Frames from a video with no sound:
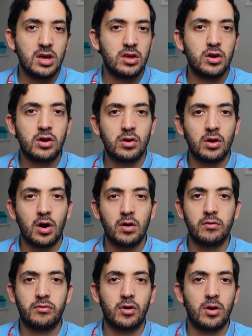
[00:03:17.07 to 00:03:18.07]
You can
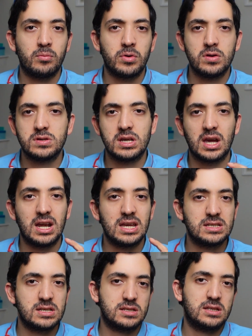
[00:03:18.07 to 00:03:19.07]
go from using an
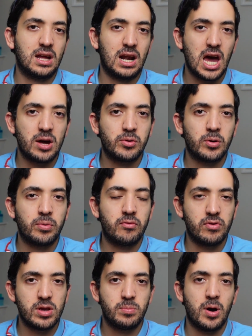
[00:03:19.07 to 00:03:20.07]
existing laptop
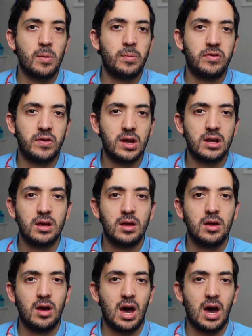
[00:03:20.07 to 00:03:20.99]
and repurpose it,